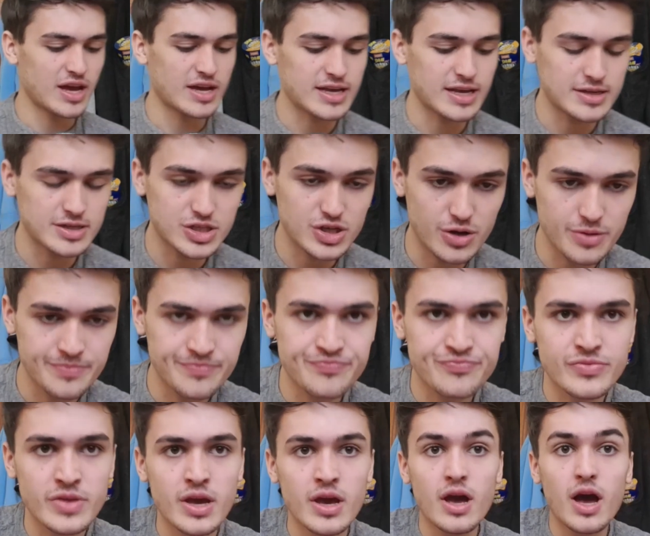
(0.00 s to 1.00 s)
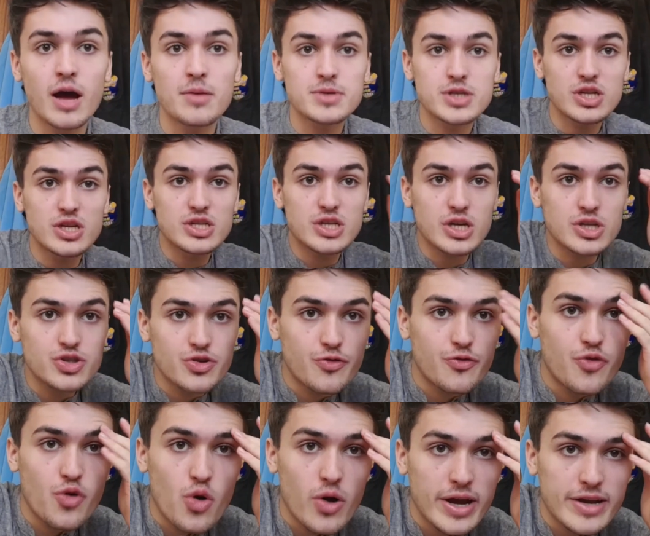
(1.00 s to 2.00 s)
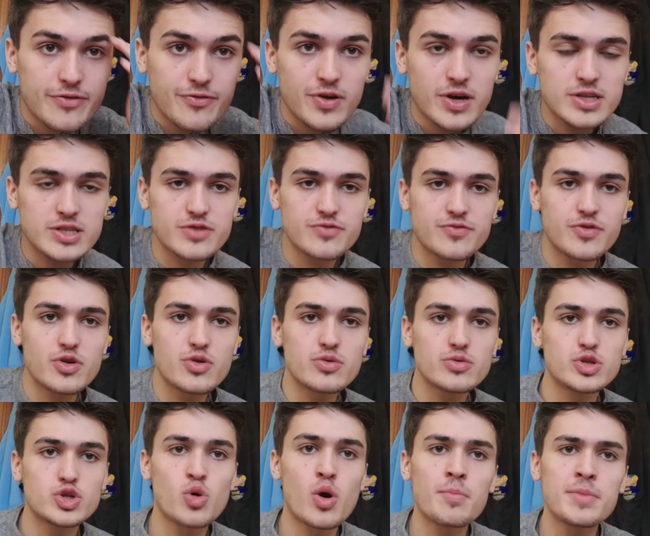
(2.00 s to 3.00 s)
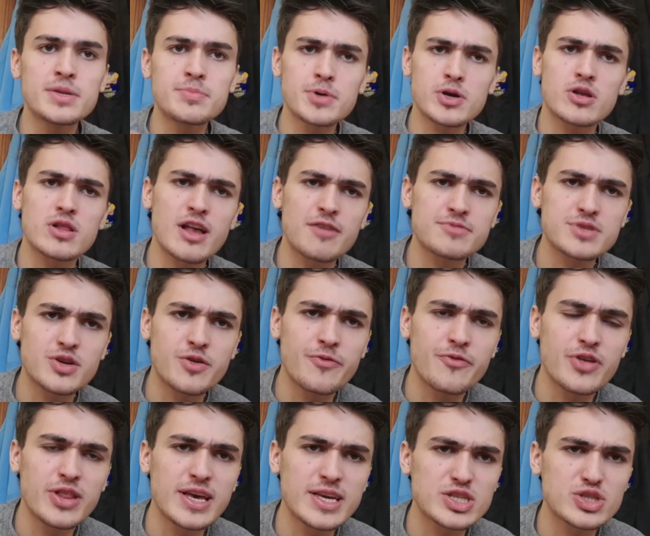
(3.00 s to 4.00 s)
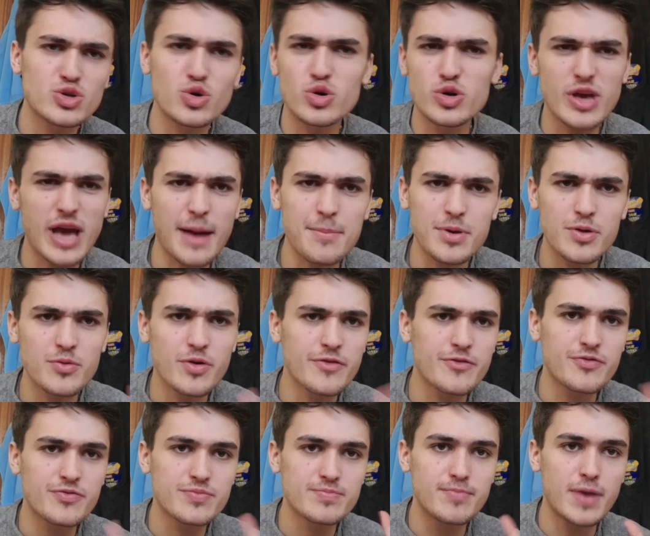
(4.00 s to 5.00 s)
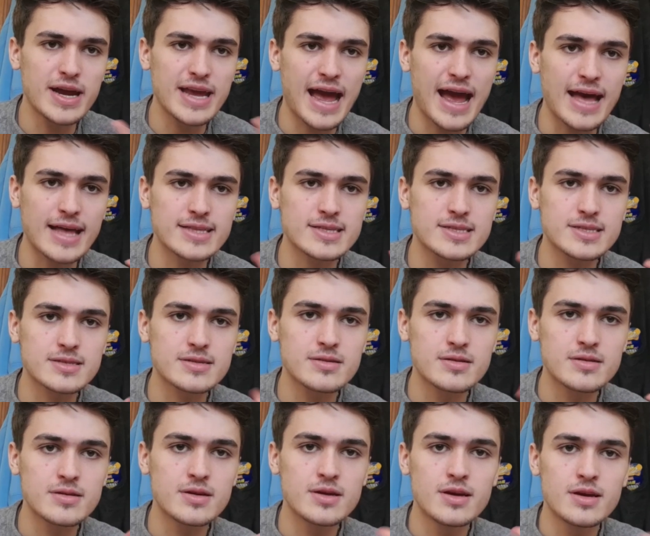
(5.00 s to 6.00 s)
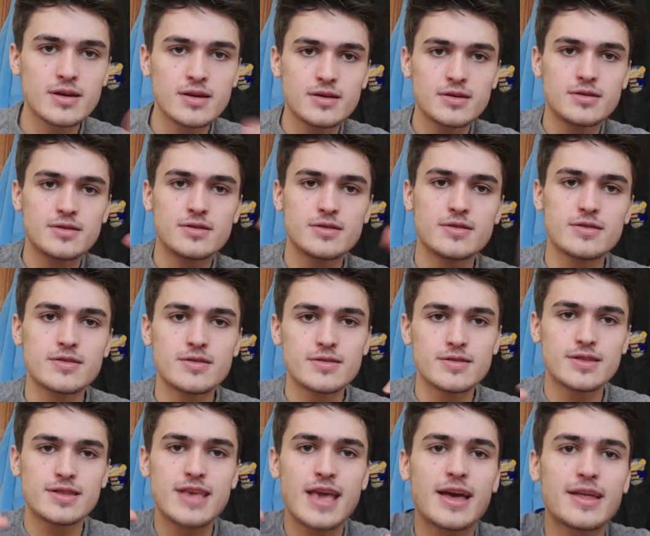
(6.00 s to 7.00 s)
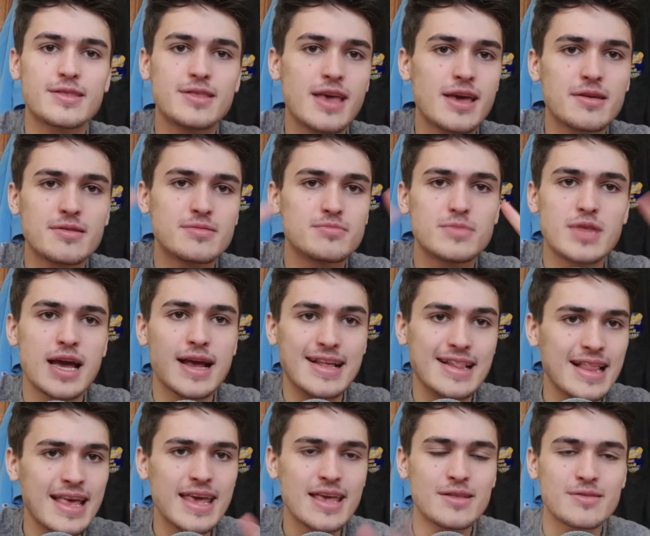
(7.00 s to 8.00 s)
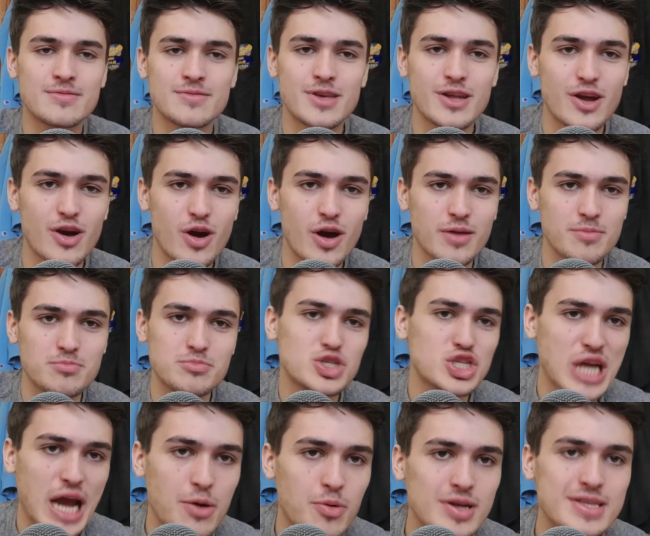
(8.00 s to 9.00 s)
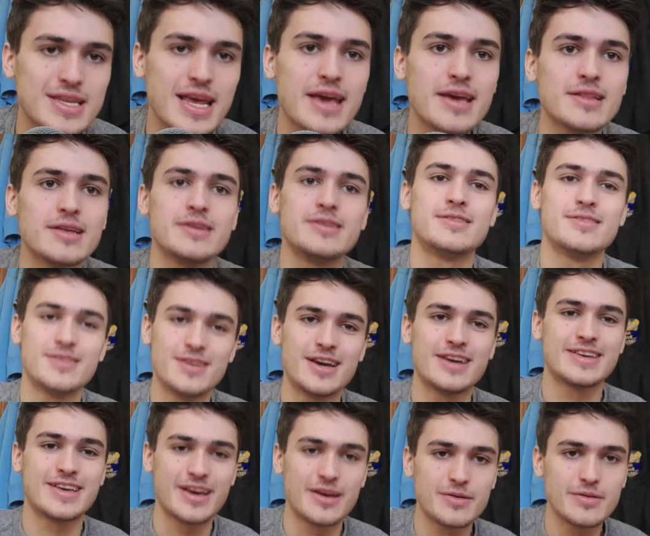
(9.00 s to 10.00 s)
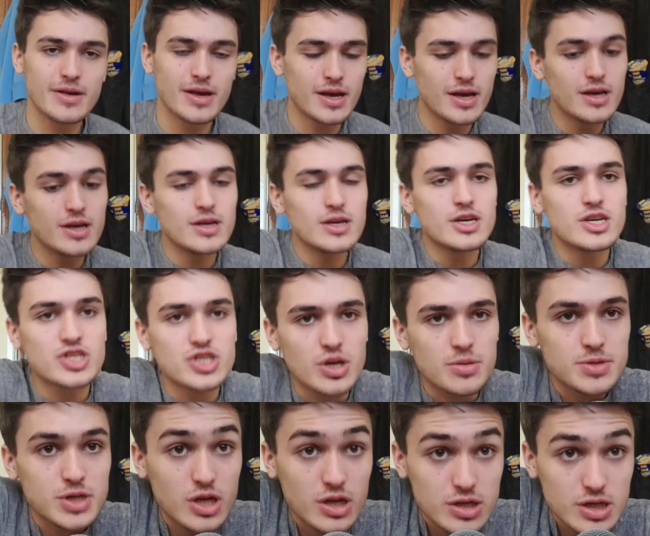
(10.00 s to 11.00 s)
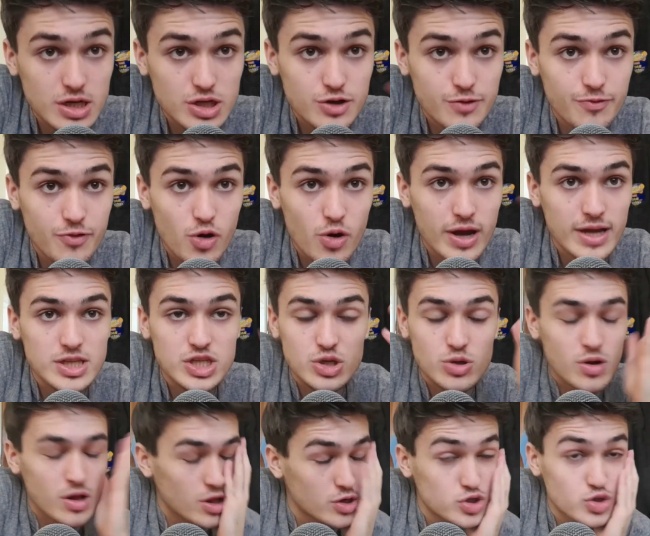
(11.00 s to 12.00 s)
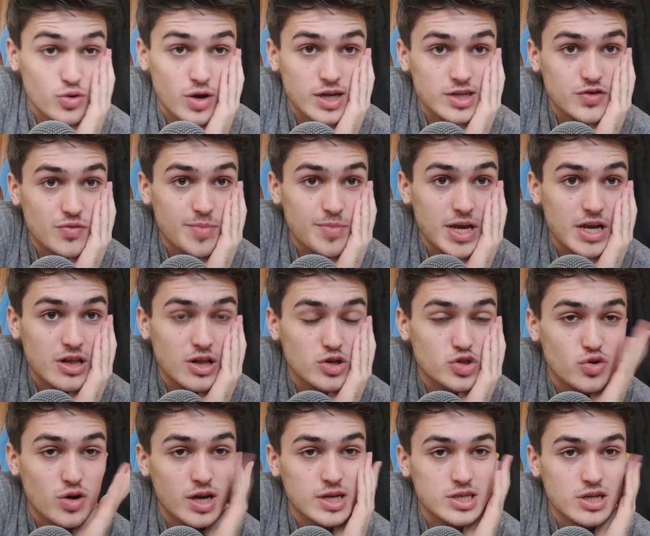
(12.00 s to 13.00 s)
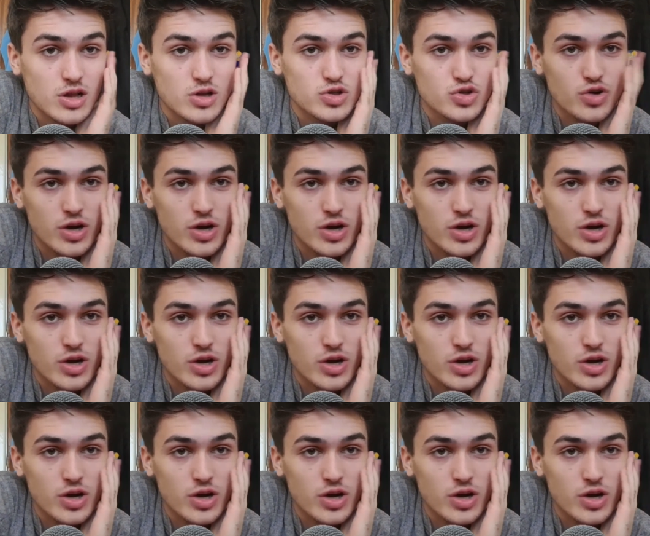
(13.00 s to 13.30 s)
Okay, so I'm just going to touch your forehead first of all. Do you want me to put gloves on for this, or are you happy with my hands? Yeah, they're clean. You know, I shower daily. Okay, so I'm just going to touch your forehead. So close your eyes for me. Close your eyes.